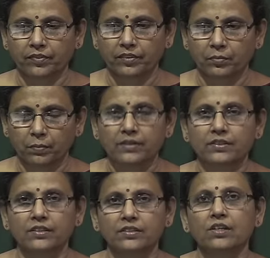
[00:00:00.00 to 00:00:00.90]

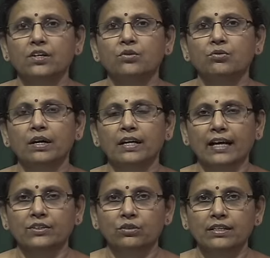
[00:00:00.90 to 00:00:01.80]
persons who are
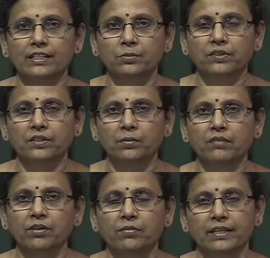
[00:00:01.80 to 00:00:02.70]
actually responsible
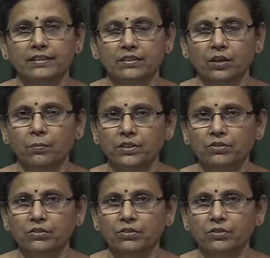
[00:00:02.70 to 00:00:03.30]
for very things. Suppose you